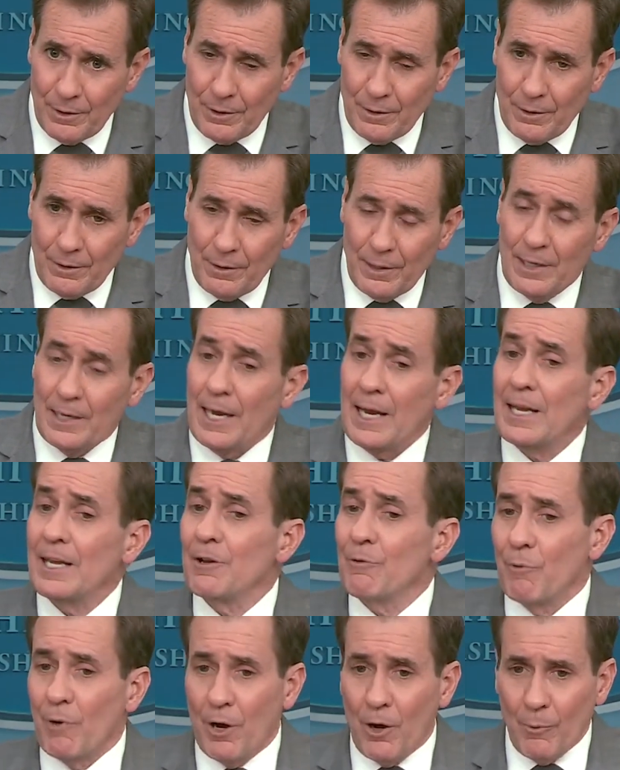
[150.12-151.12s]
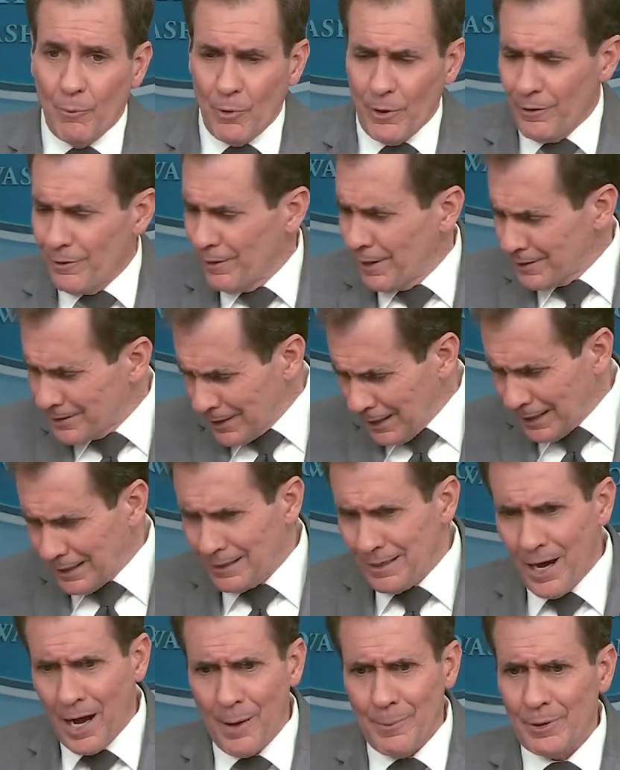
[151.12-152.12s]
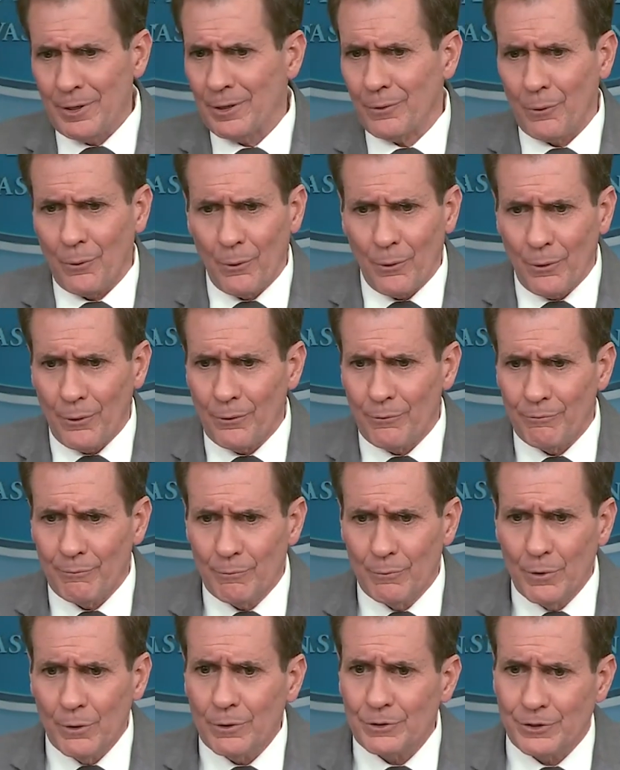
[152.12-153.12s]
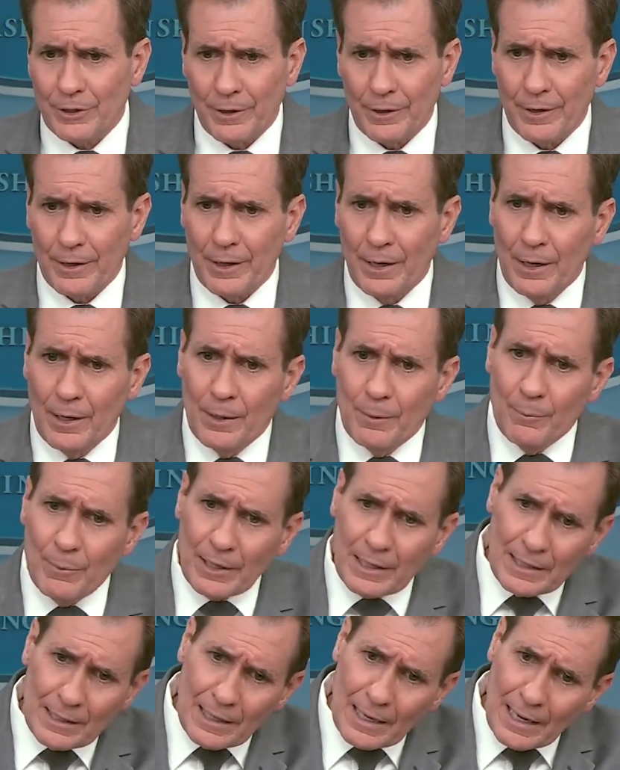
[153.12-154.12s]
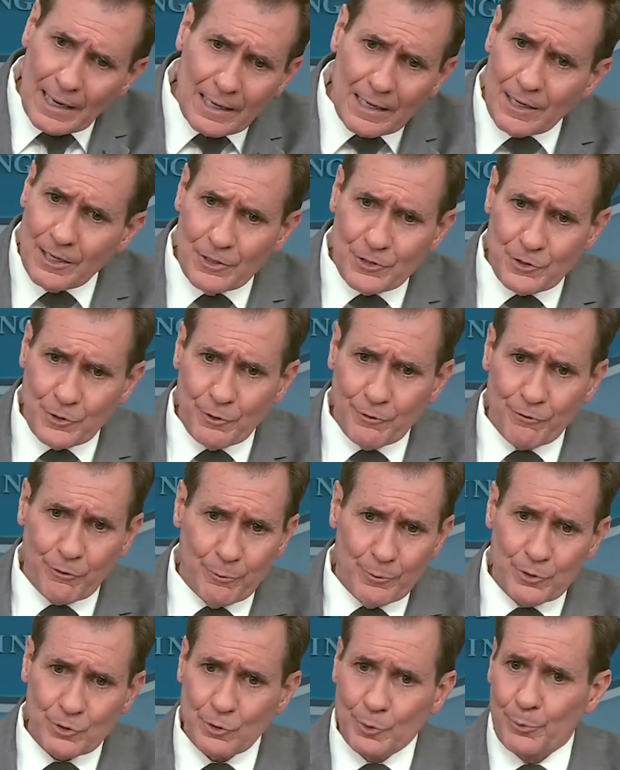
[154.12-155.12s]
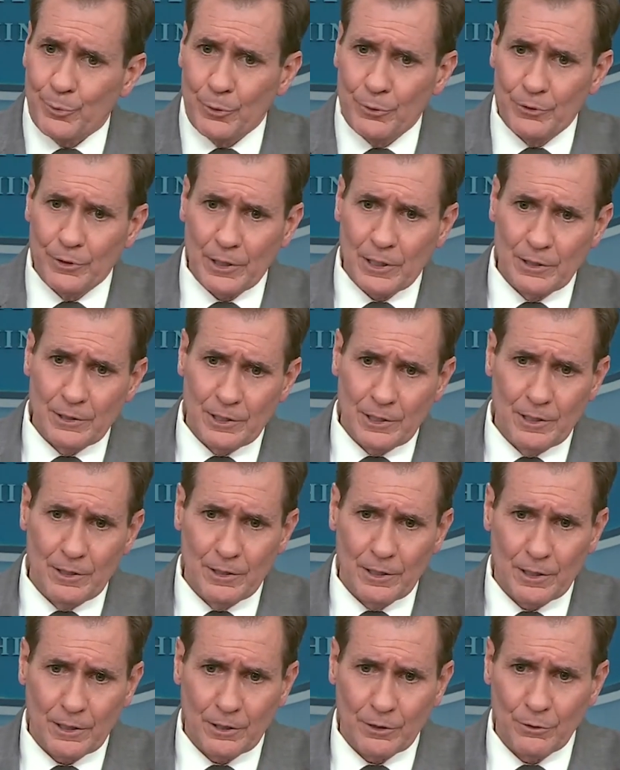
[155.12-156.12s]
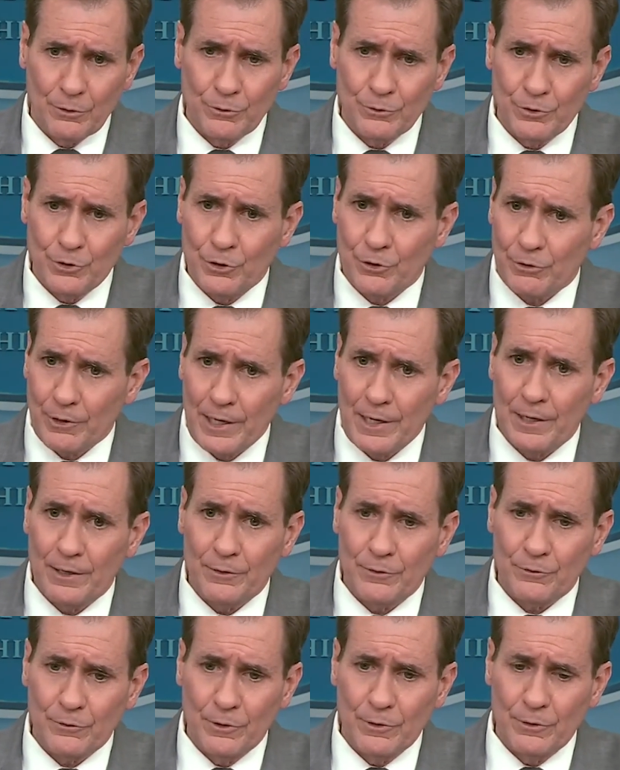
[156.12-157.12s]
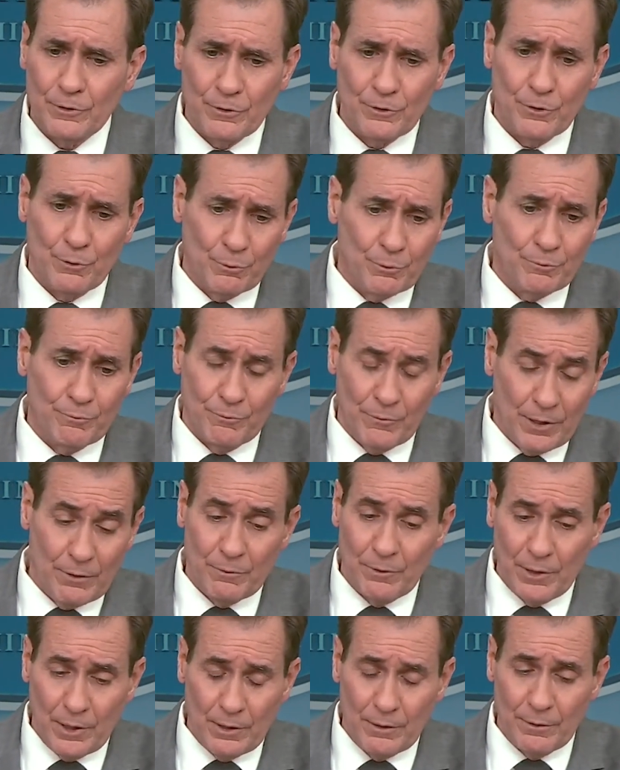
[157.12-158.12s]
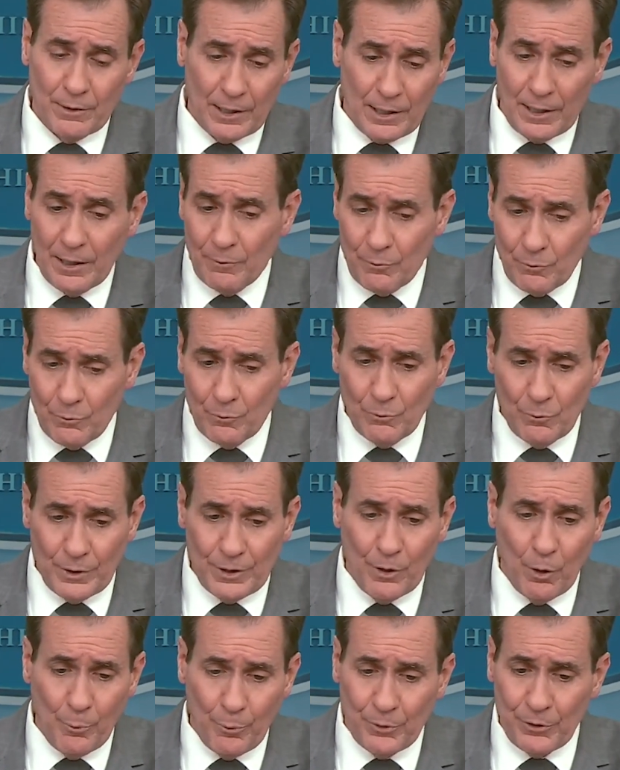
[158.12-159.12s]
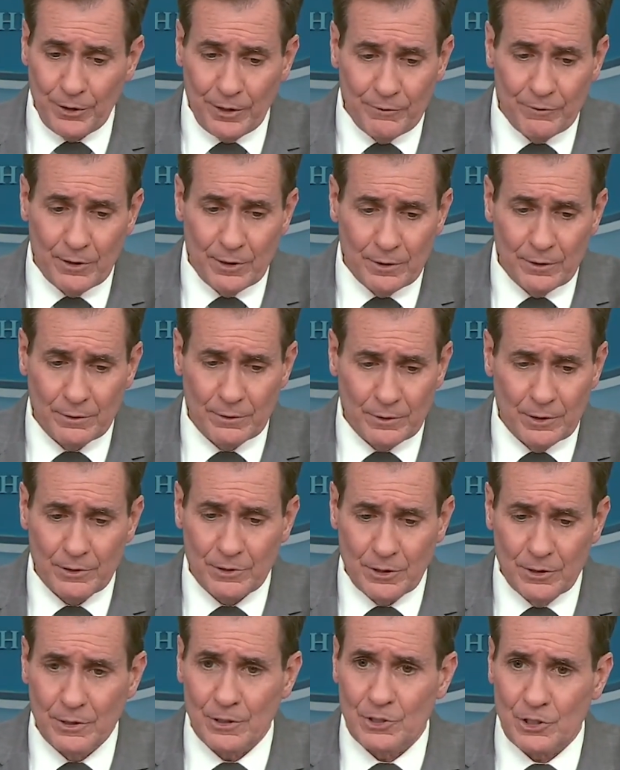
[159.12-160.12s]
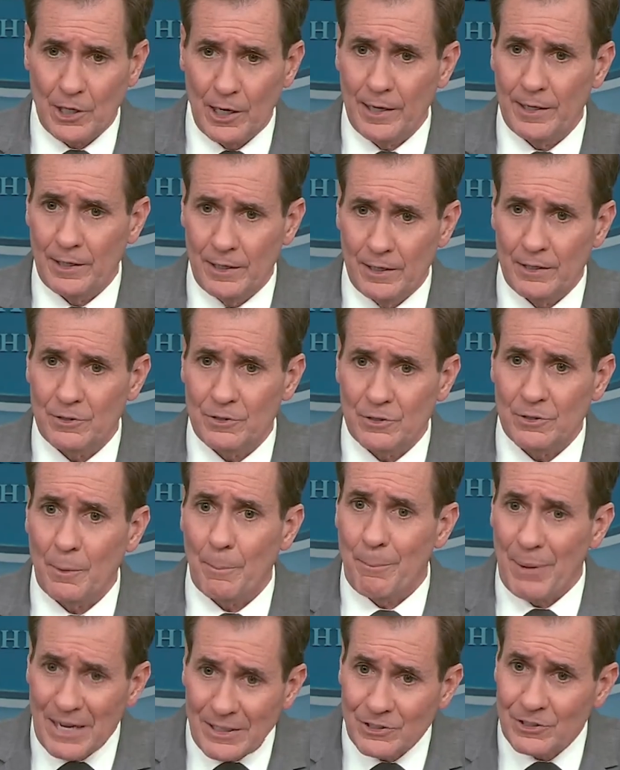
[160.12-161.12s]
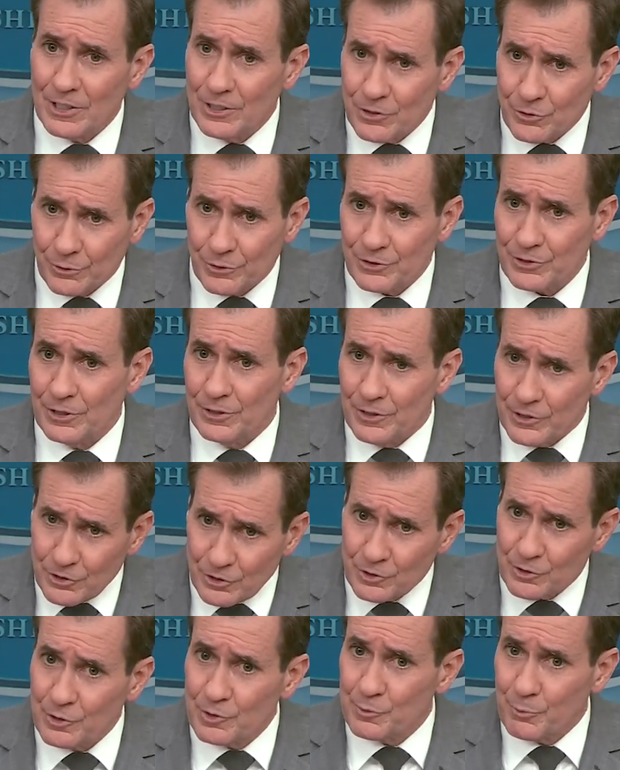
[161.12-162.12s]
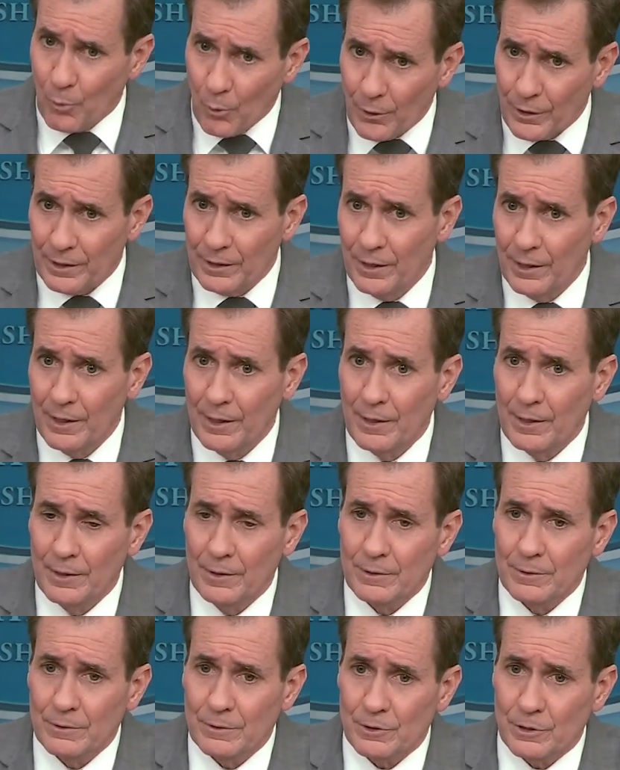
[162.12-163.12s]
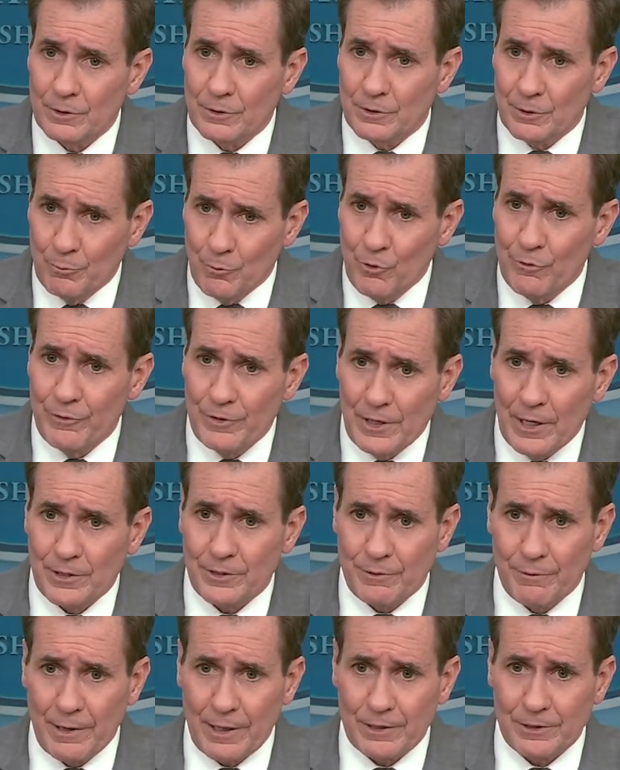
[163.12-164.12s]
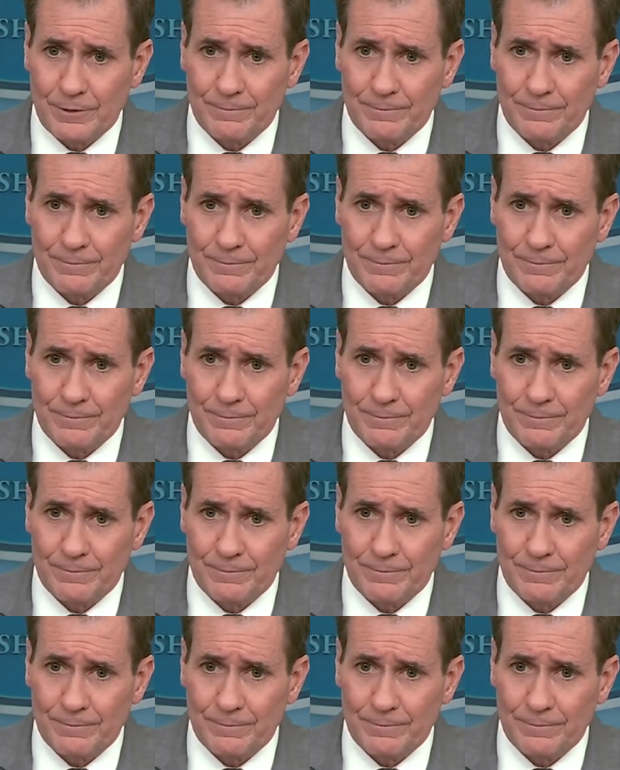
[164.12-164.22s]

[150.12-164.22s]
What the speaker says: in any realm, whether that's economic or military, make it any easier for Mr. Putin to continue to kill Ukrainians. And again, we don't believe that it's in the Chinese best interest, and this is his point, to move in that direction.